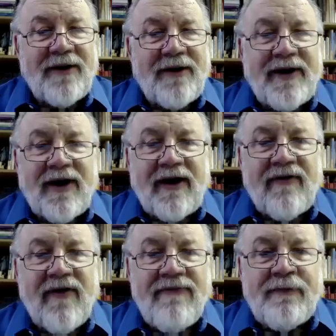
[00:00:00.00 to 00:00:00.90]
is
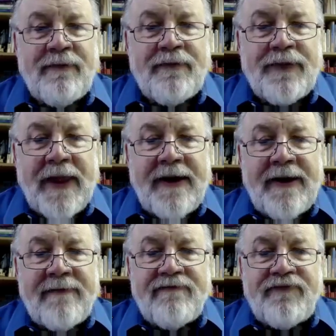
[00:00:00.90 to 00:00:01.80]
right here,
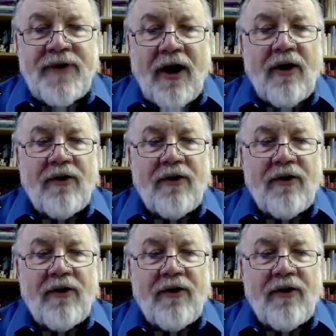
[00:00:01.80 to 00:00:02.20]
and I